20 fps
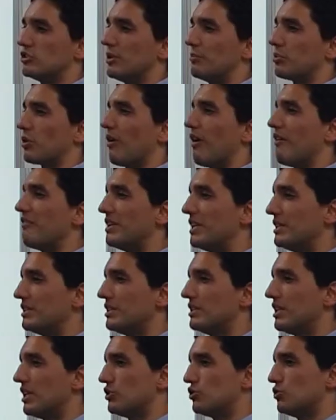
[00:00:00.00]
The
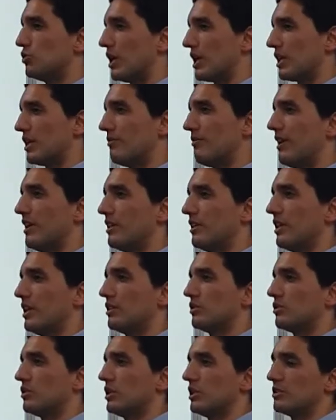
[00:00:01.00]
probability that you are the
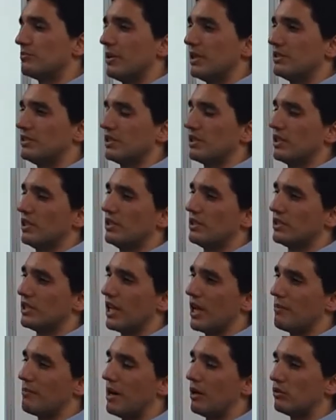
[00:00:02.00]
validator is basically
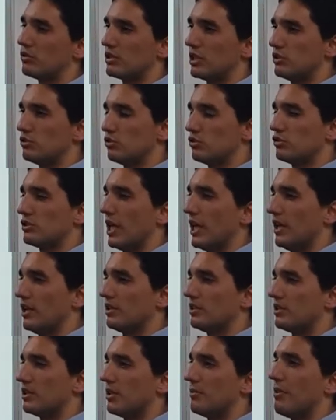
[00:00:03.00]
the amount that you
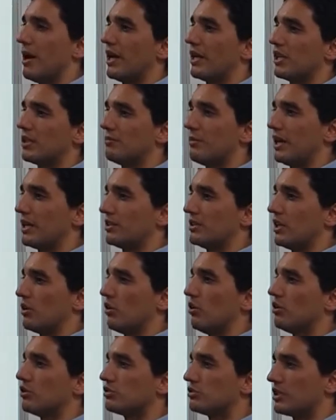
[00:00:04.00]
stake divided by the
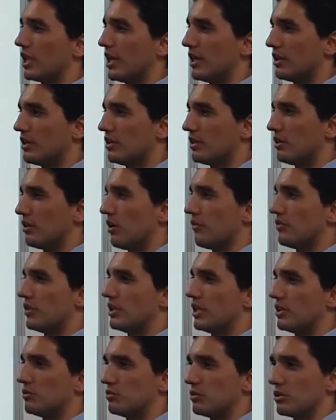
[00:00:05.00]
whole stake of the
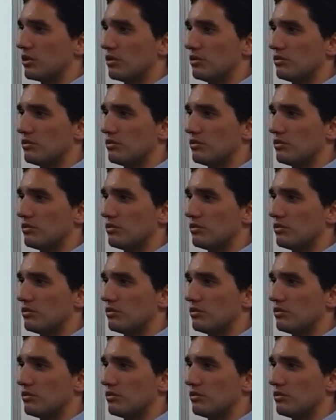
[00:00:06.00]
network.